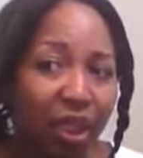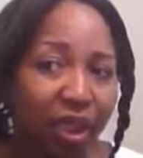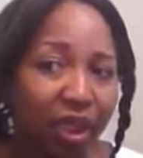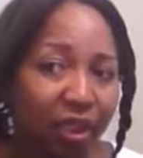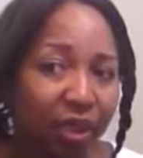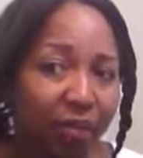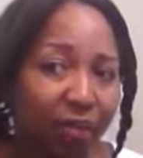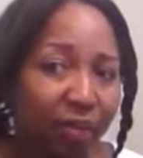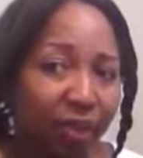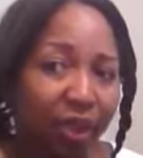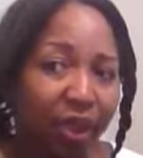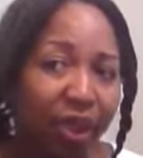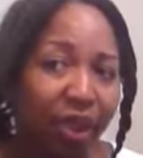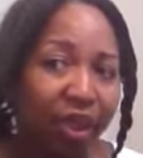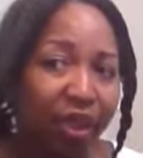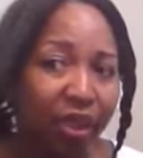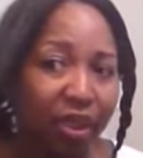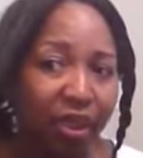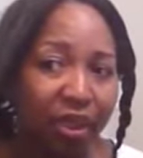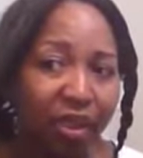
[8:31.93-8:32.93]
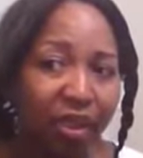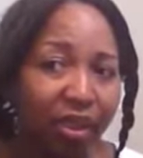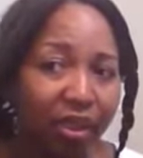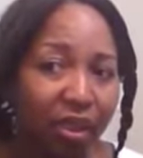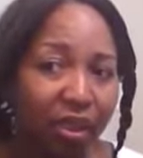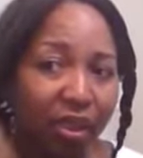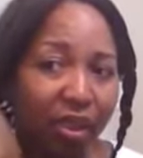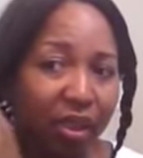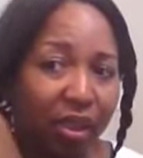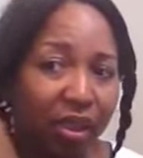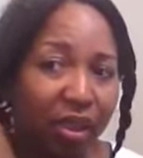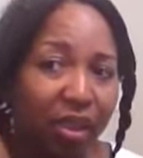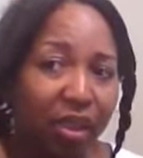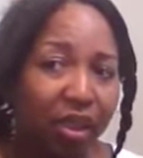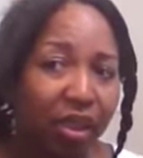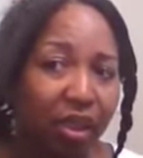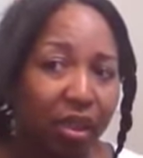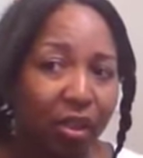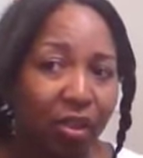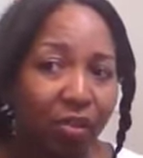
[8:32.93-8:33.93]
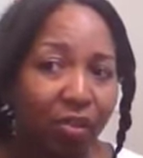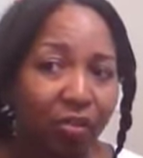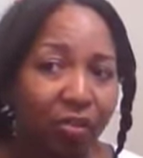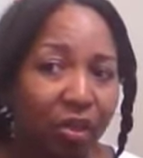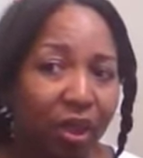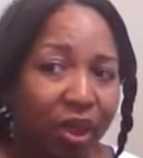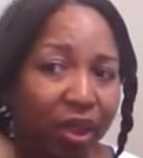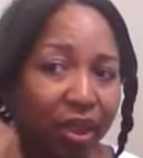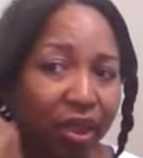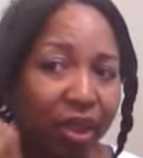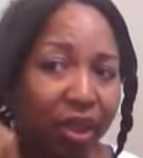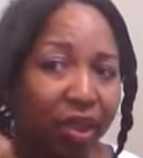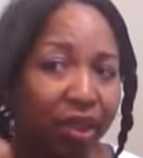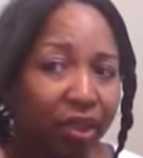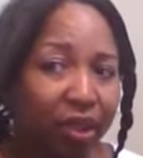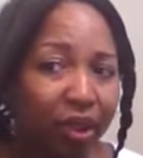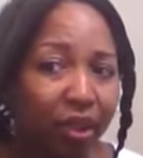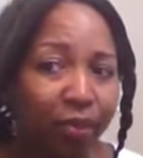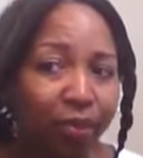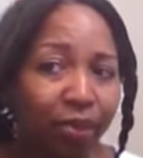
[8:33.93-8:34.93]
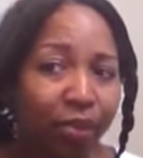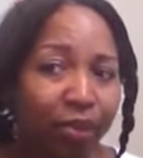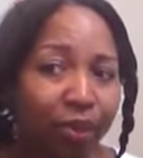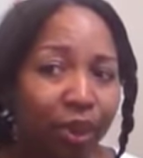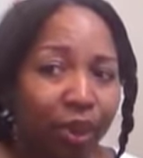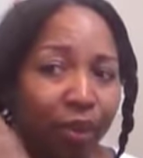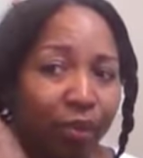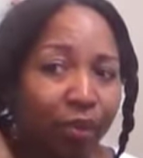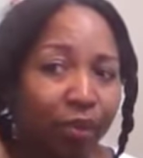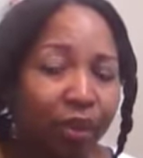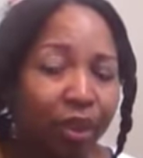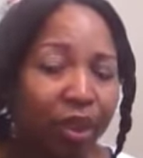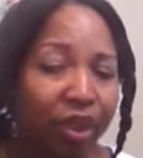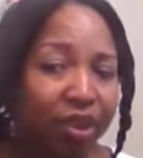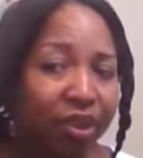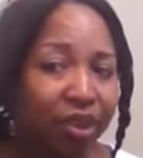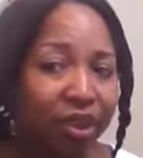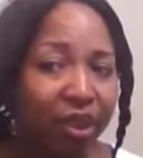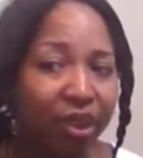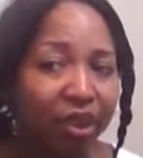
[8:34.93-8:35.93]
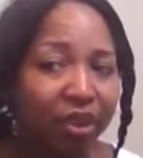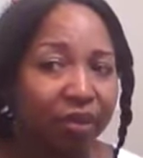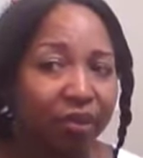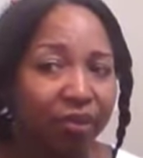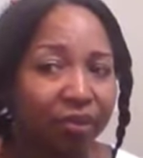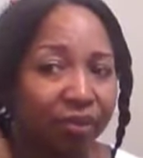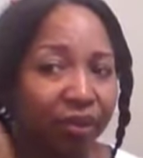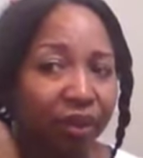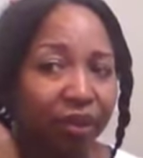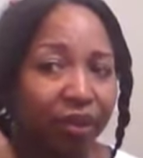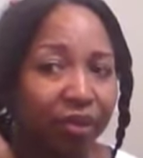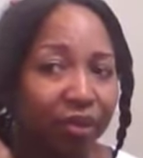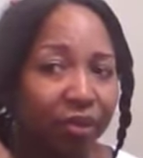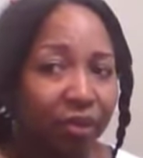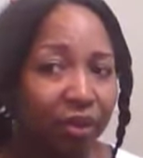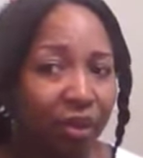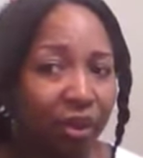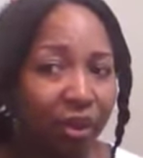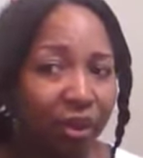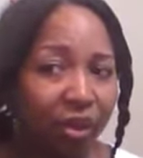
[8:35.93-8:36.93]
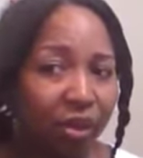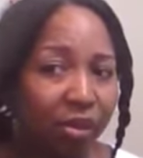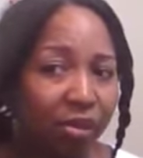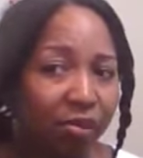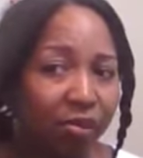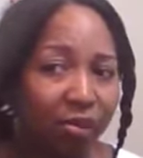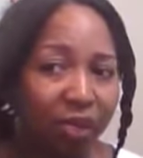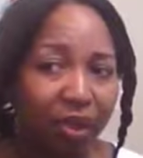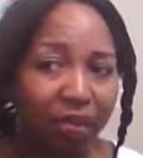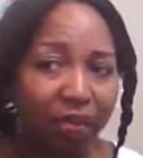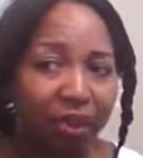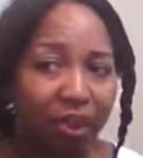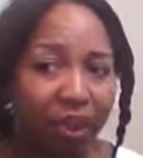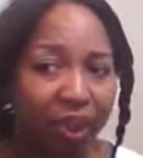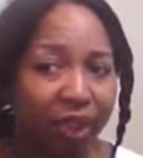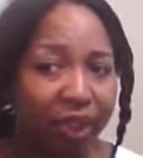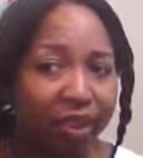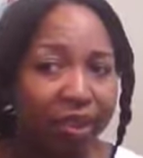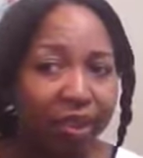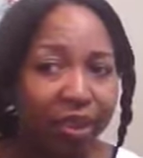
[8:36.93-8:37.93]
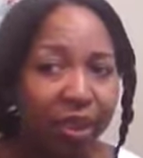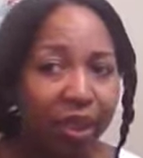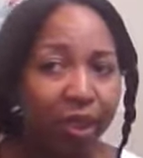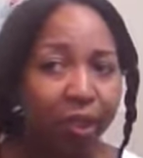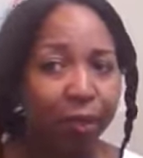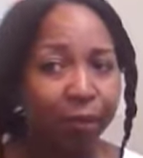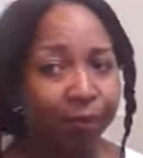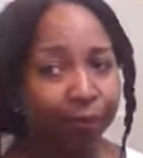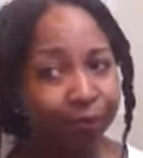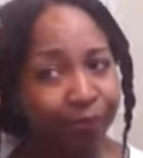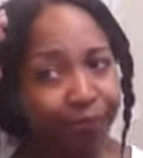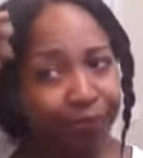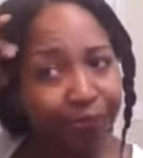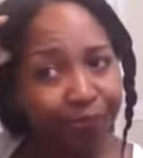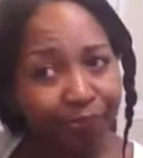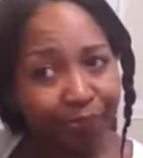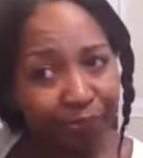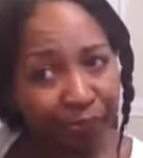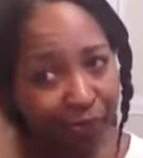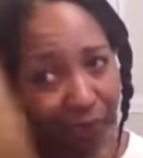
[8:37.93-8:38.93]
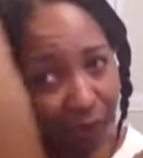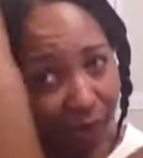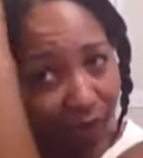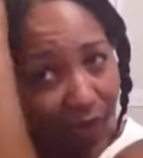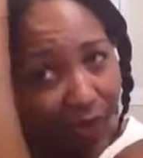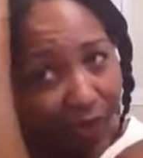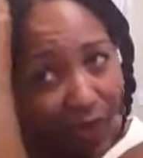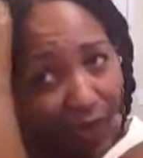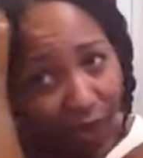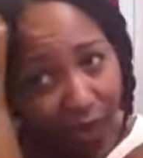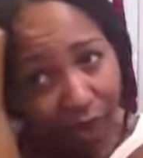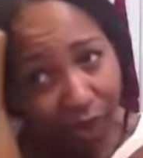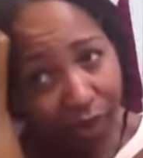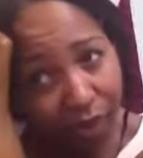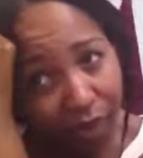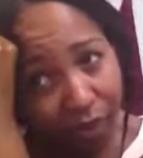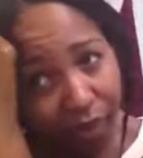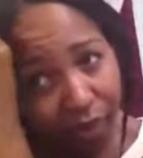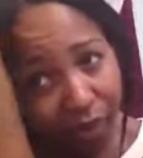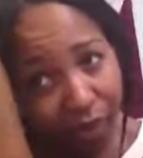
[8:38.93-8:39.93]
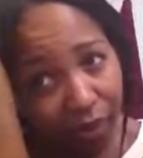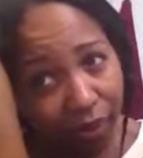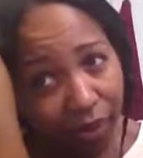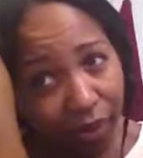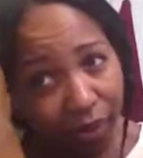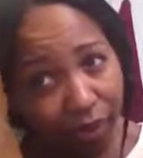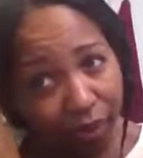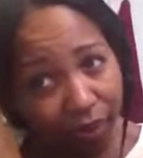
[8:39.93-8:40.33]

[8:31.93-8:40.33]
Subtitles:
and apply it right there at that point where I said I can feel my relaxed hair. Okay.